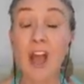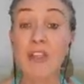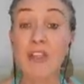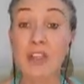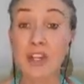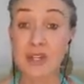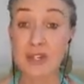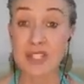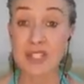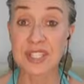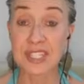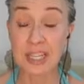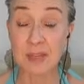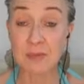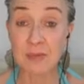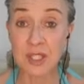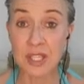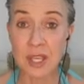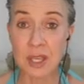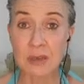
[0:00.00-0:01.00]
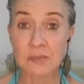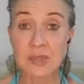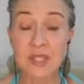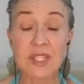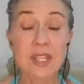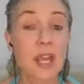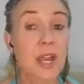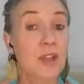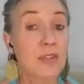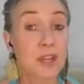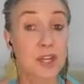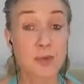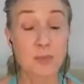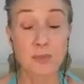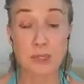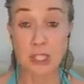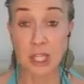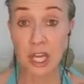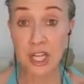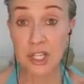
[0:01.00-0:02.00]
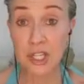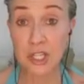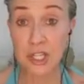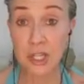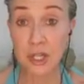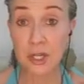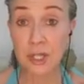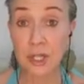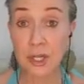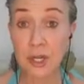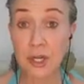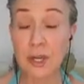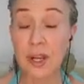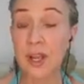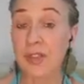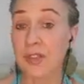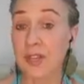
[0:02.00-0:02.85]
their symptoms, their blood sugar,